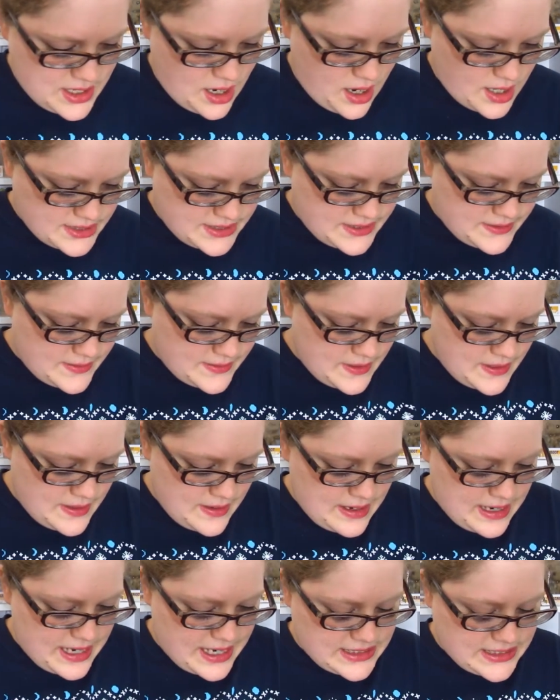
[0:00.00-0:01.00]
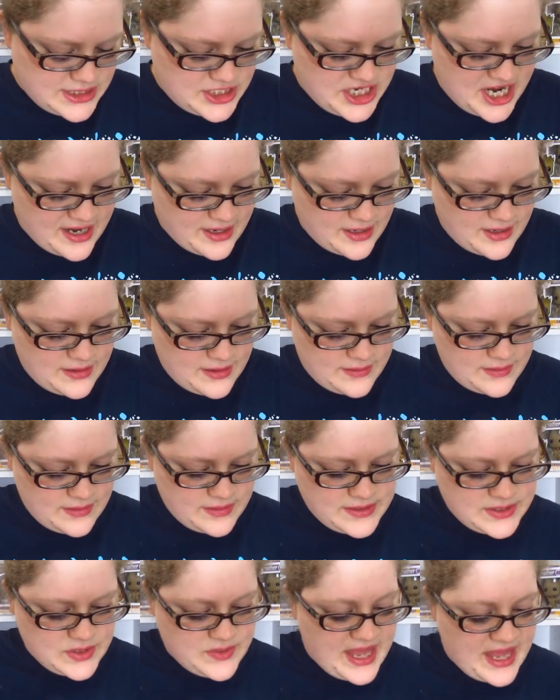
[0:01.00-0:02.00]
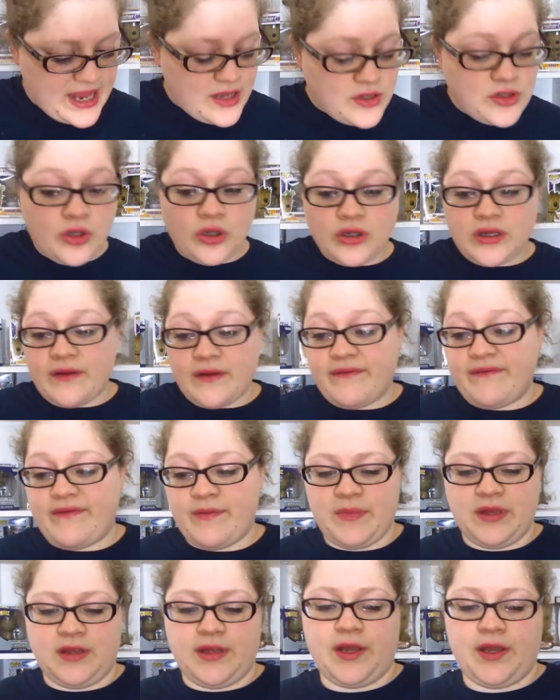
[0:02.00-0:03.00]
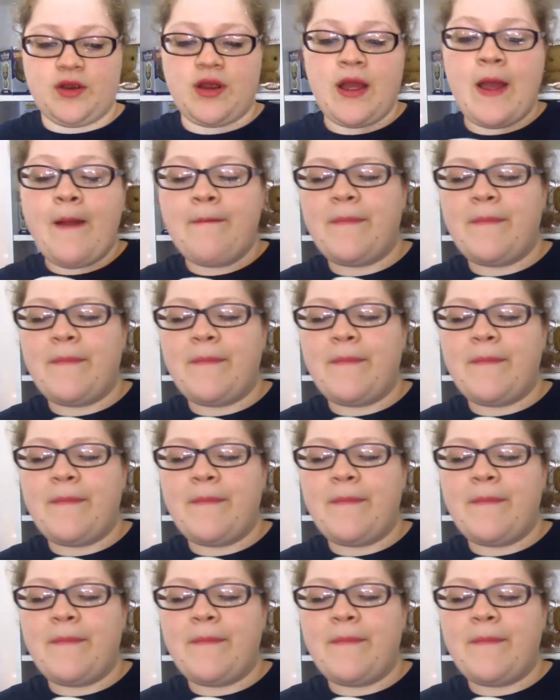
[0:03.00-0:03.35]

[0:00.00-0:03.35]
not. That's had to check. So they look familiar.